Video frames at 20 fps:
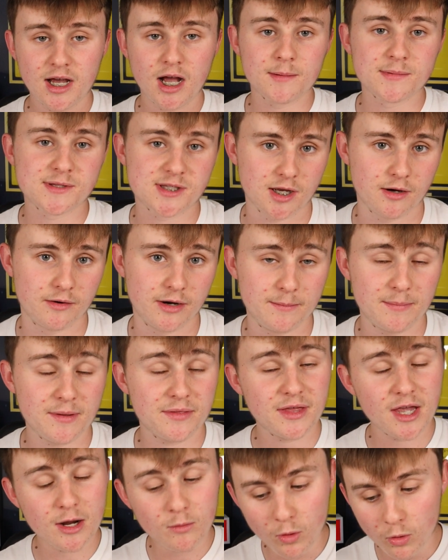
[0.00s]
I'm sorry. But
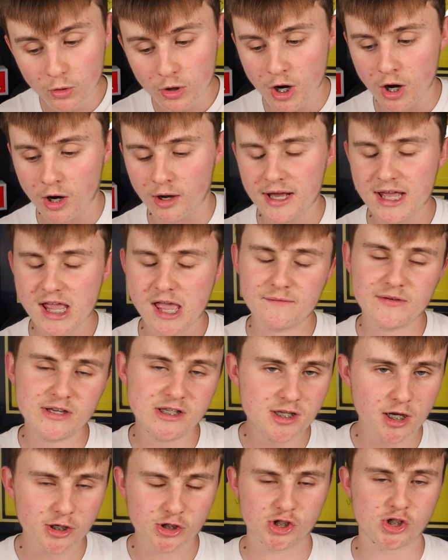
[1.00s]
Theo Walcott, if he
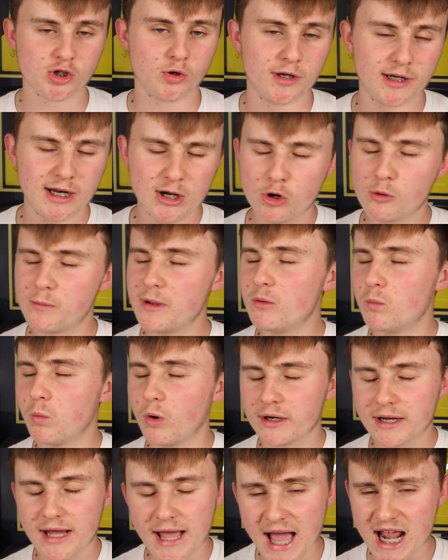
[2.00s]
does join, will be
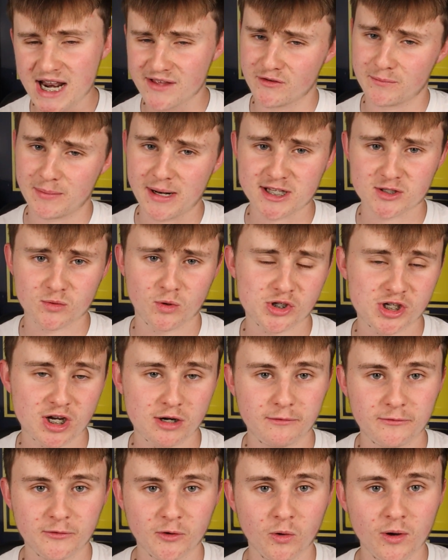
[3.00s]
one hell of a player to watch
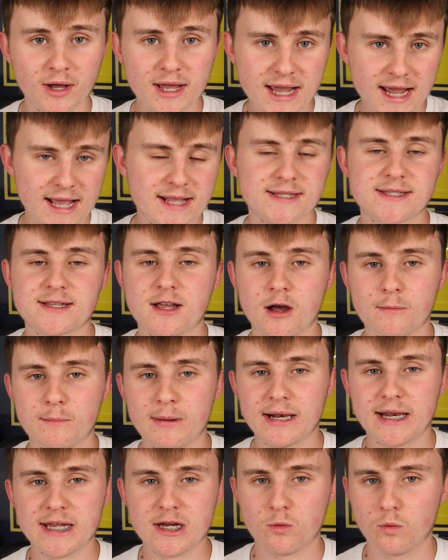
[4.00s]
out for in Sky Bet League